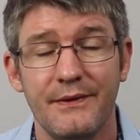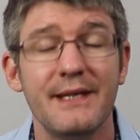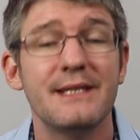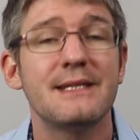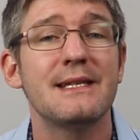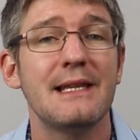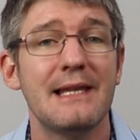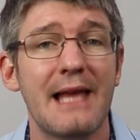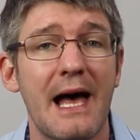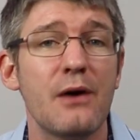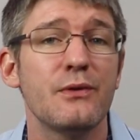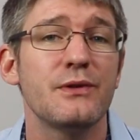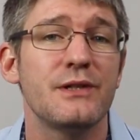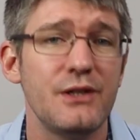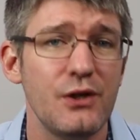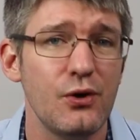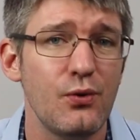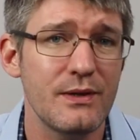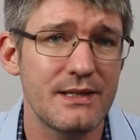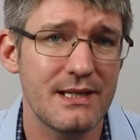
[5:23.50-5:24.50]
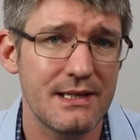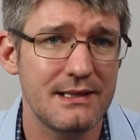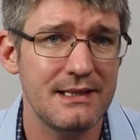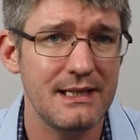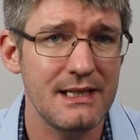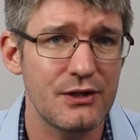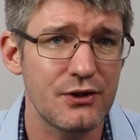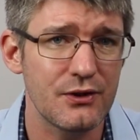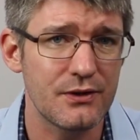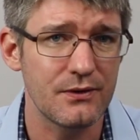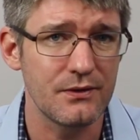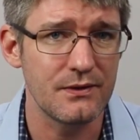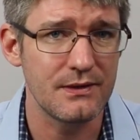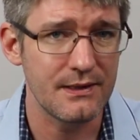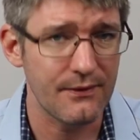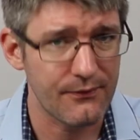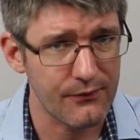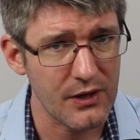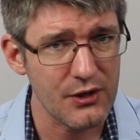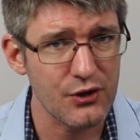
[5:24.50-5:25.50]
This allows you as a teacher to
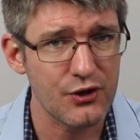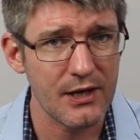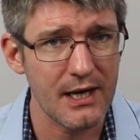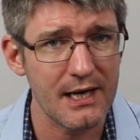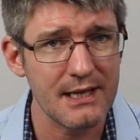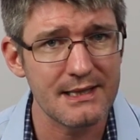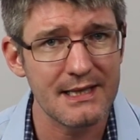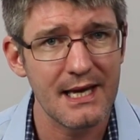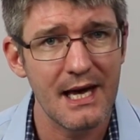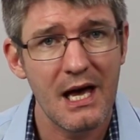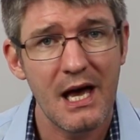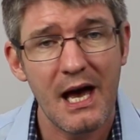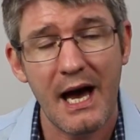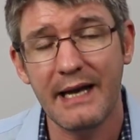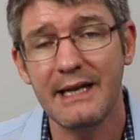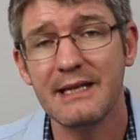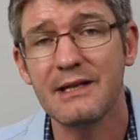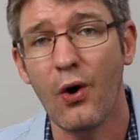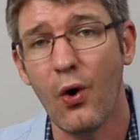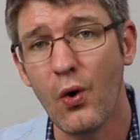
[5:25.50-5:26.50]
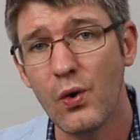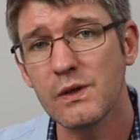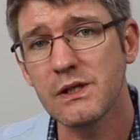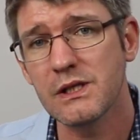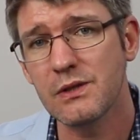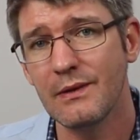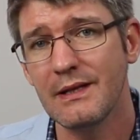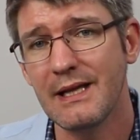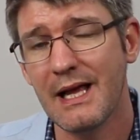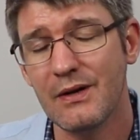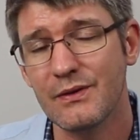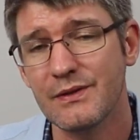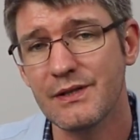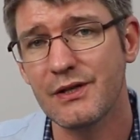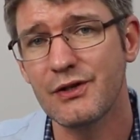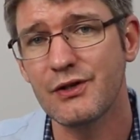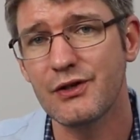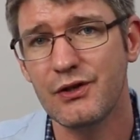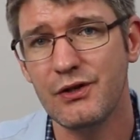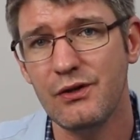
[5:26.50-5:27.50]
differentiate and it also allows
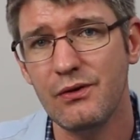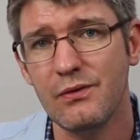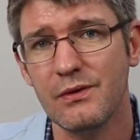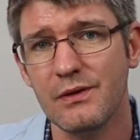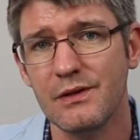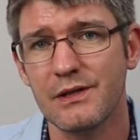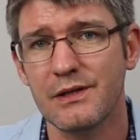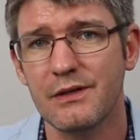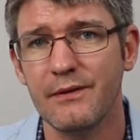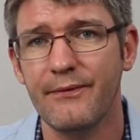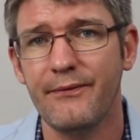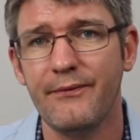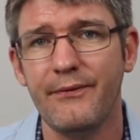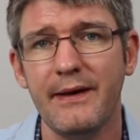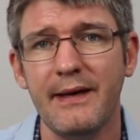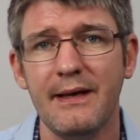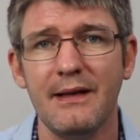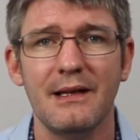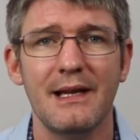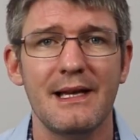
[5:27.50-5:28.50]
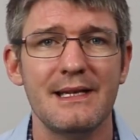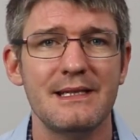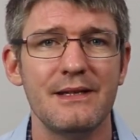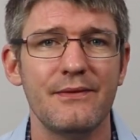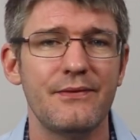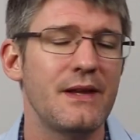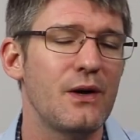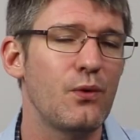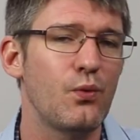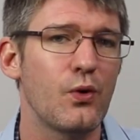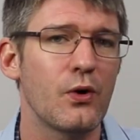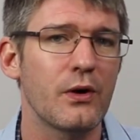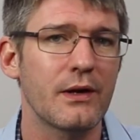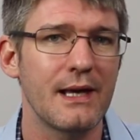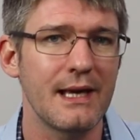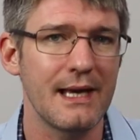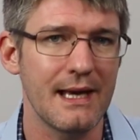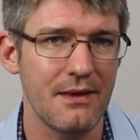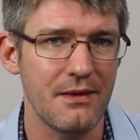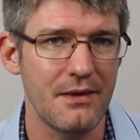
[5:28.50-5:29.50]
the students to feel as if they're
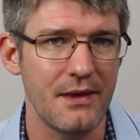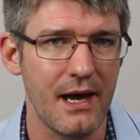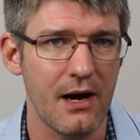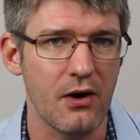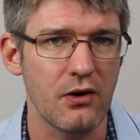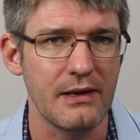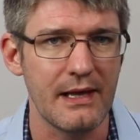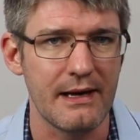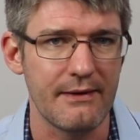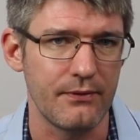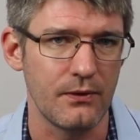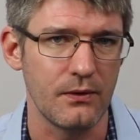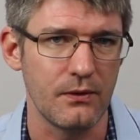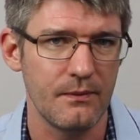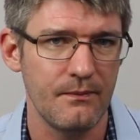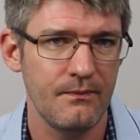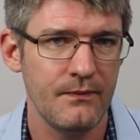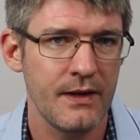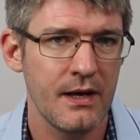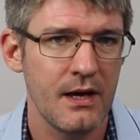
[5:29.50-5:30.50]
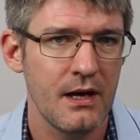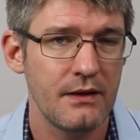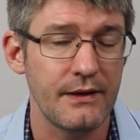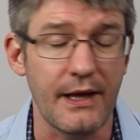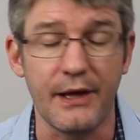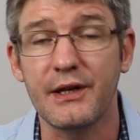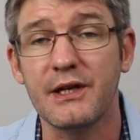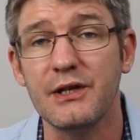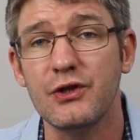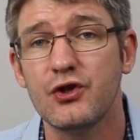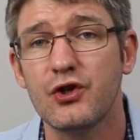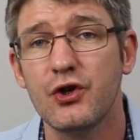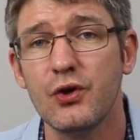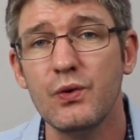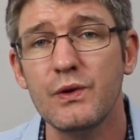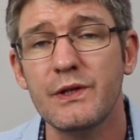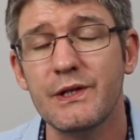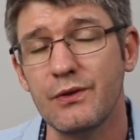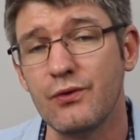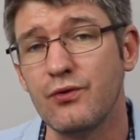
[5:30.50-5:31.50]
working at their level. Now you can
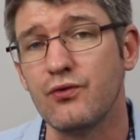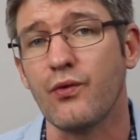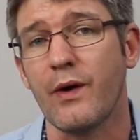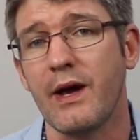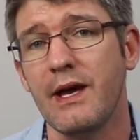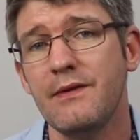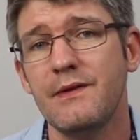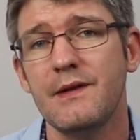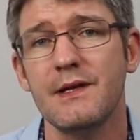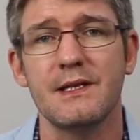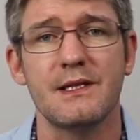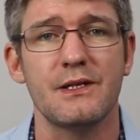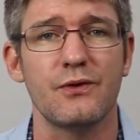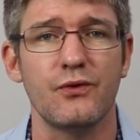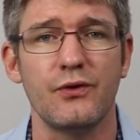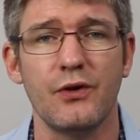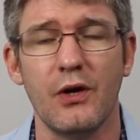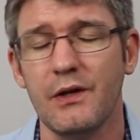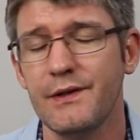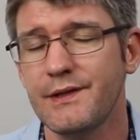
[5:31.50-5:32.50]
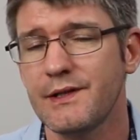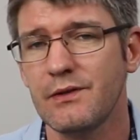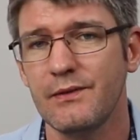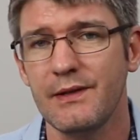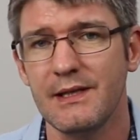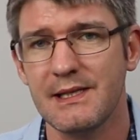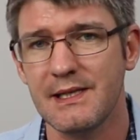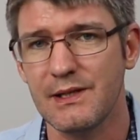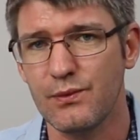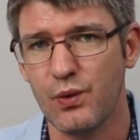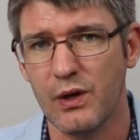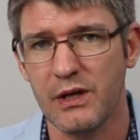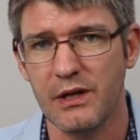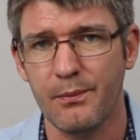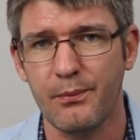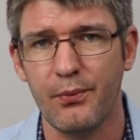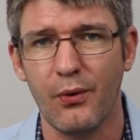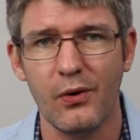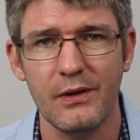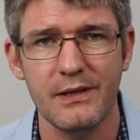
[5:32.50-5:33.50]
choose to grade this or not, so this is where the
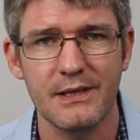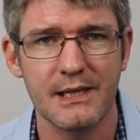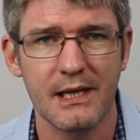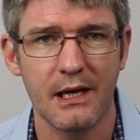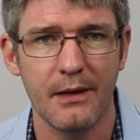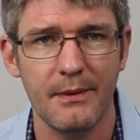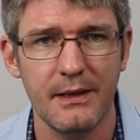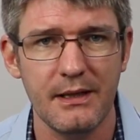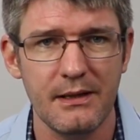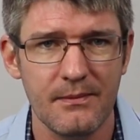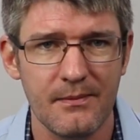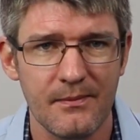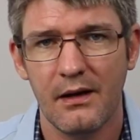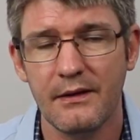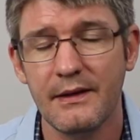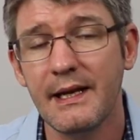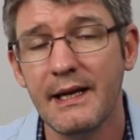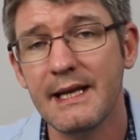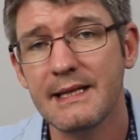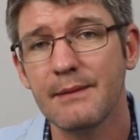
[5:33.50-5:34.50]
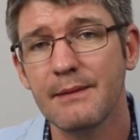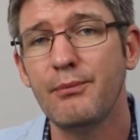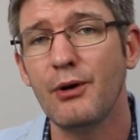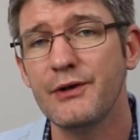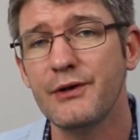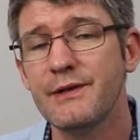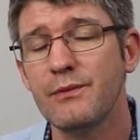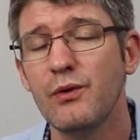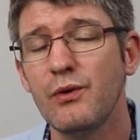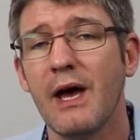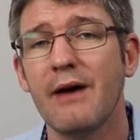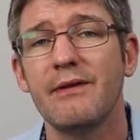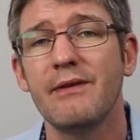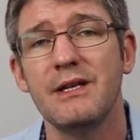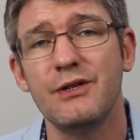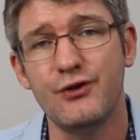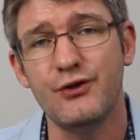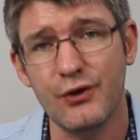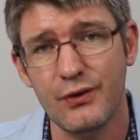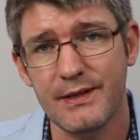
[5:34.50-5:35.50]
points come in. And then at the bottom we have
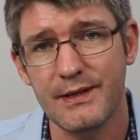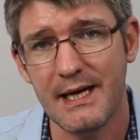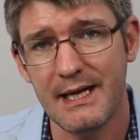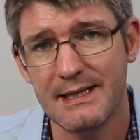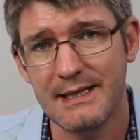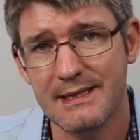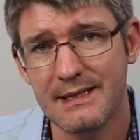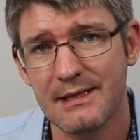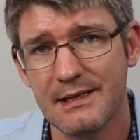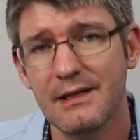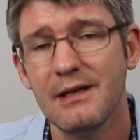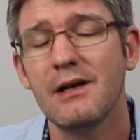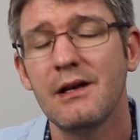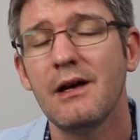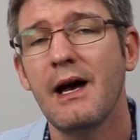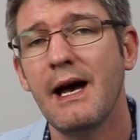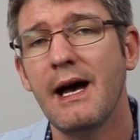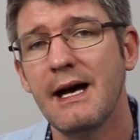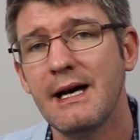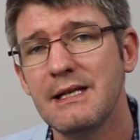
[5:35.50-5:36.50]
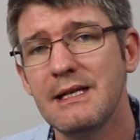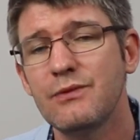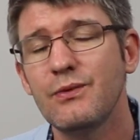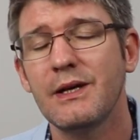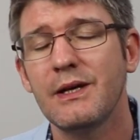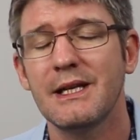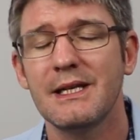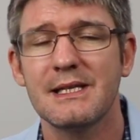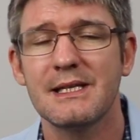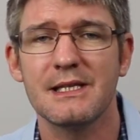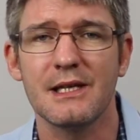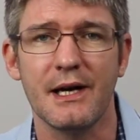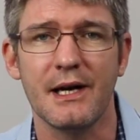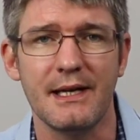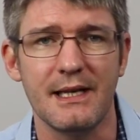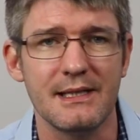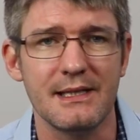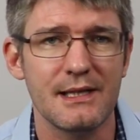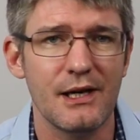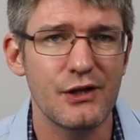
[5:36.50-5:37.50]
a due date and we can
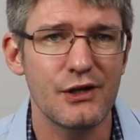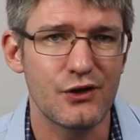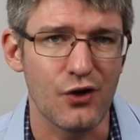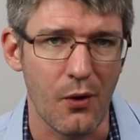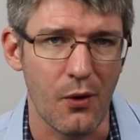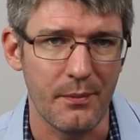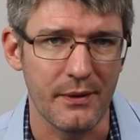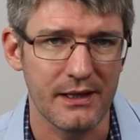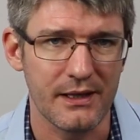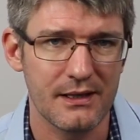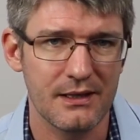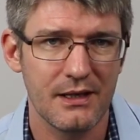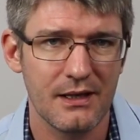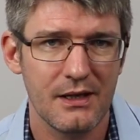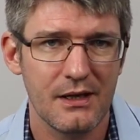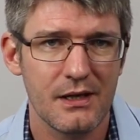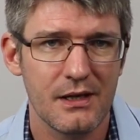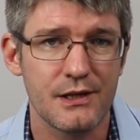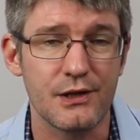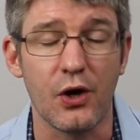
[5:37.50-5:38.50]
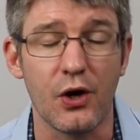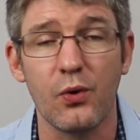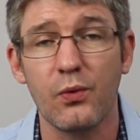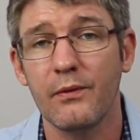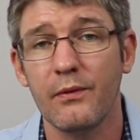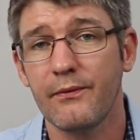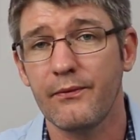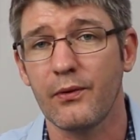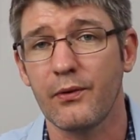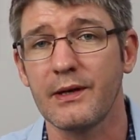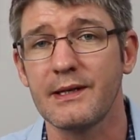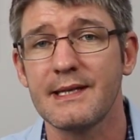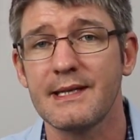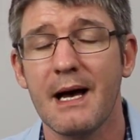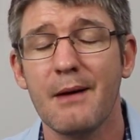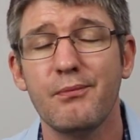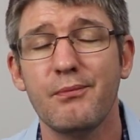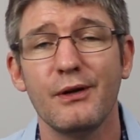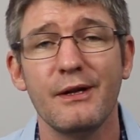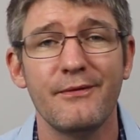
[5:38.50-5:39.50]
assign it a topic. So for
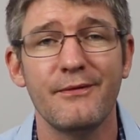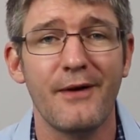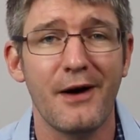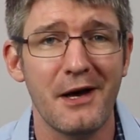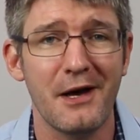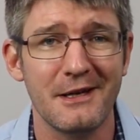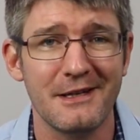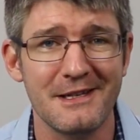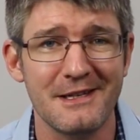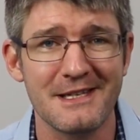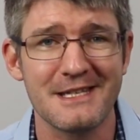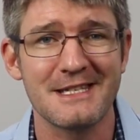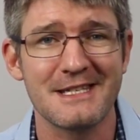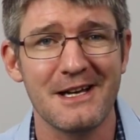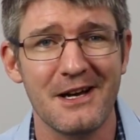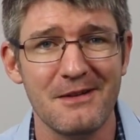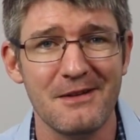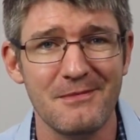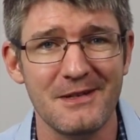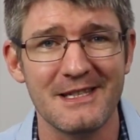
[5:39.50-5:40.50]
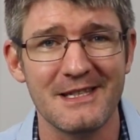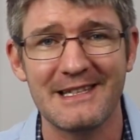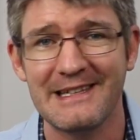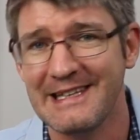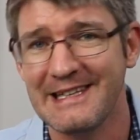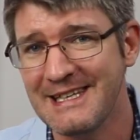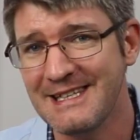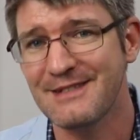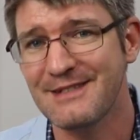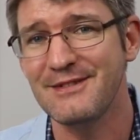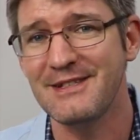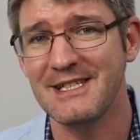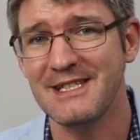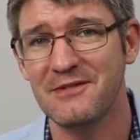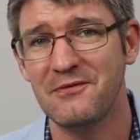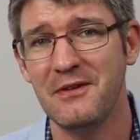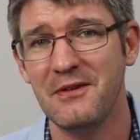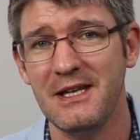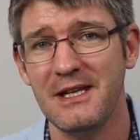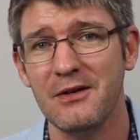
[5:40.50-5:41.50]
example, if I had an assignment linked to
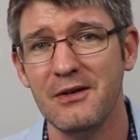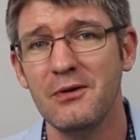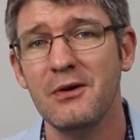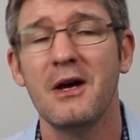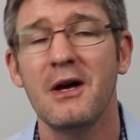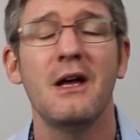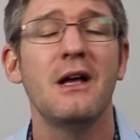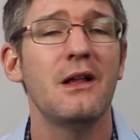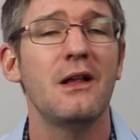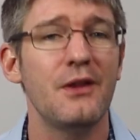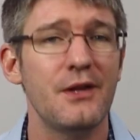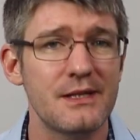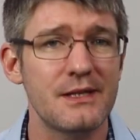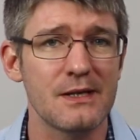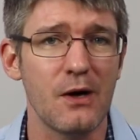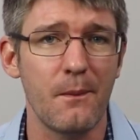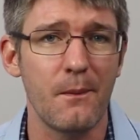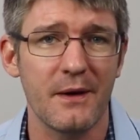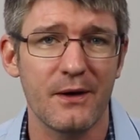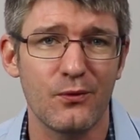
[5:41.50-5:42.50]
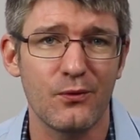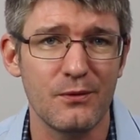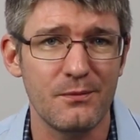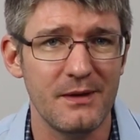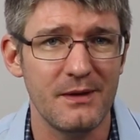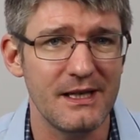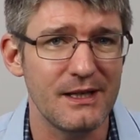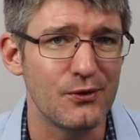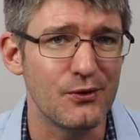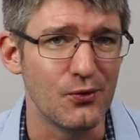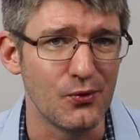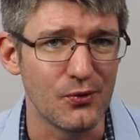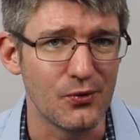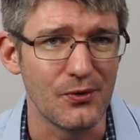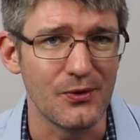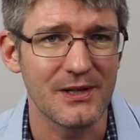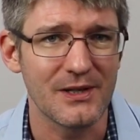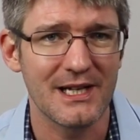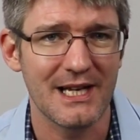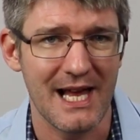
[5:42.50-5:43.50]
this video, the topic would be
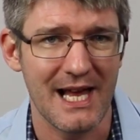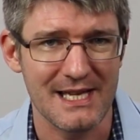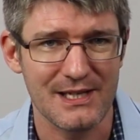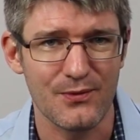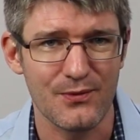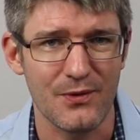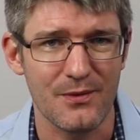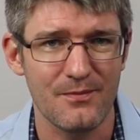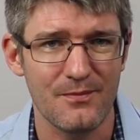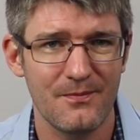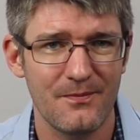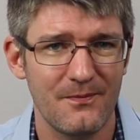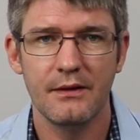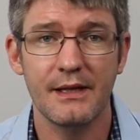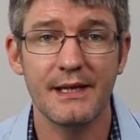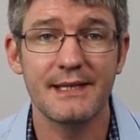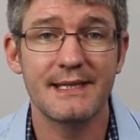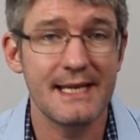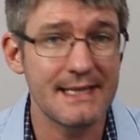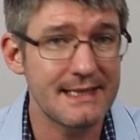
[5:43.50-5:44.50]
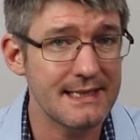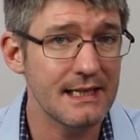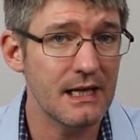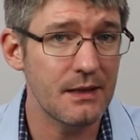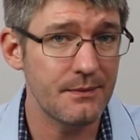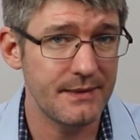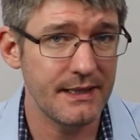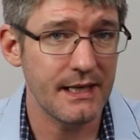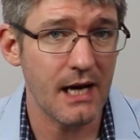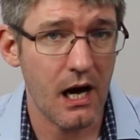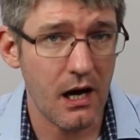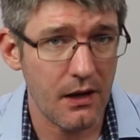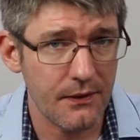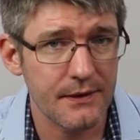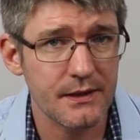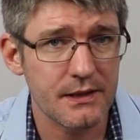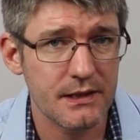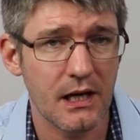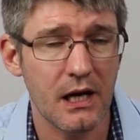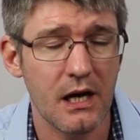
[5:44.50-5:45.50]
Google Classroom. Now setting up the
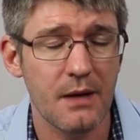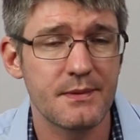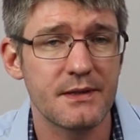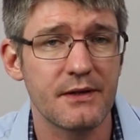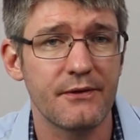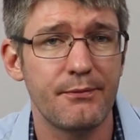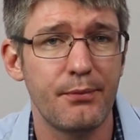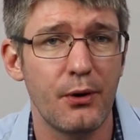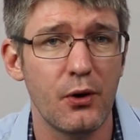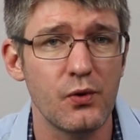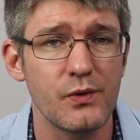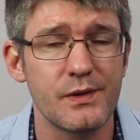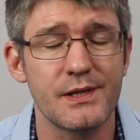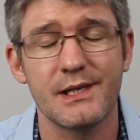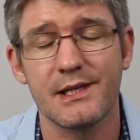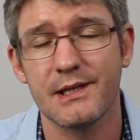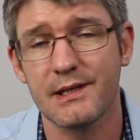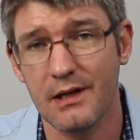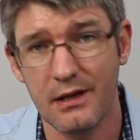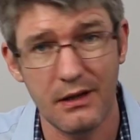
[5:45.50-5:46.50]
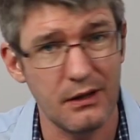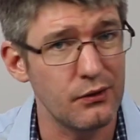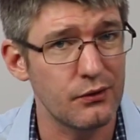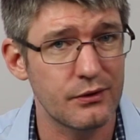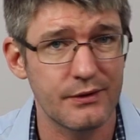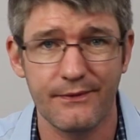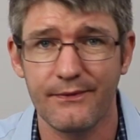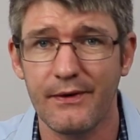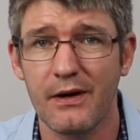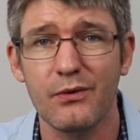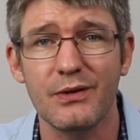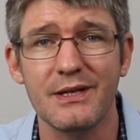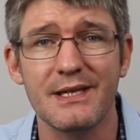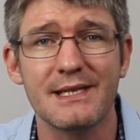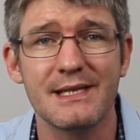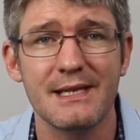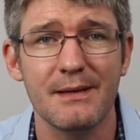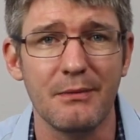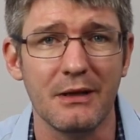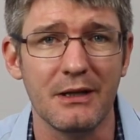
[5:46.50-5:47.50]
other types of posts looks very
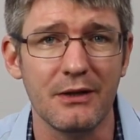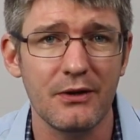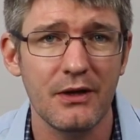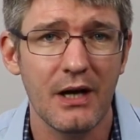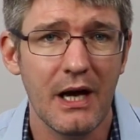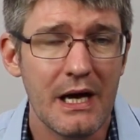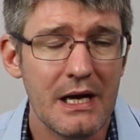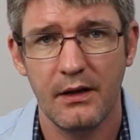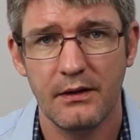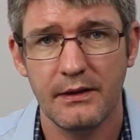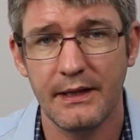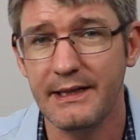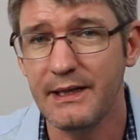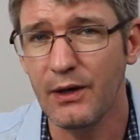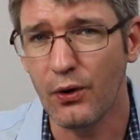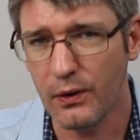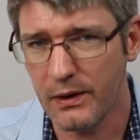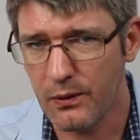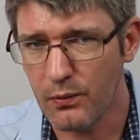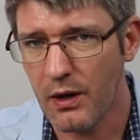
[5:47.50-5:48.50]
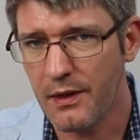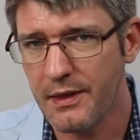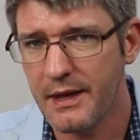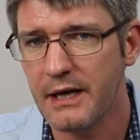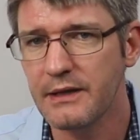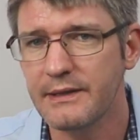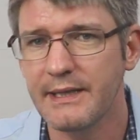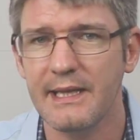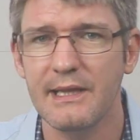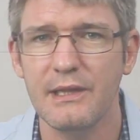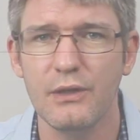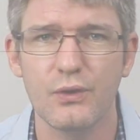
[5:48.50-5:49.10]
similar. Now the only one there that